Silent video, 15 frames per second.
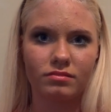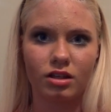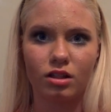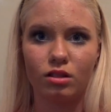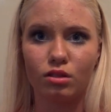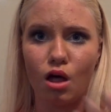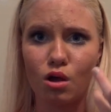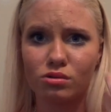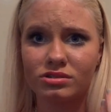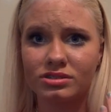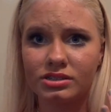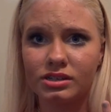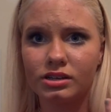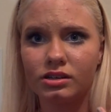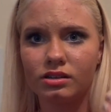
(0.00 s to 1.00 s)

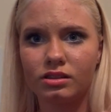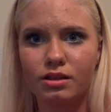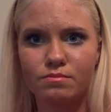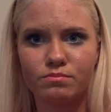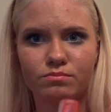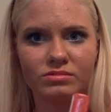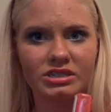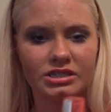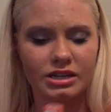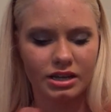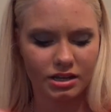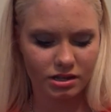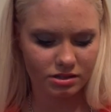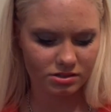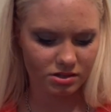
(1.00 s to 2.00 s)
glossy
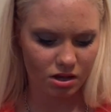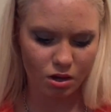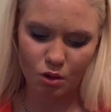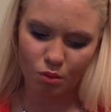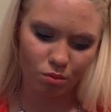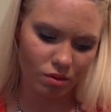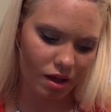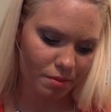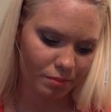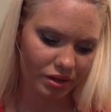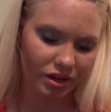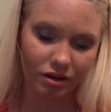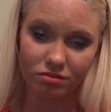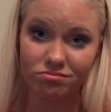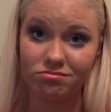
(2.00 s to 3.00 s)
lipstick, so I
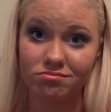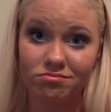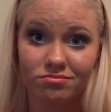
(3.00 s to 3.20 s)
mean,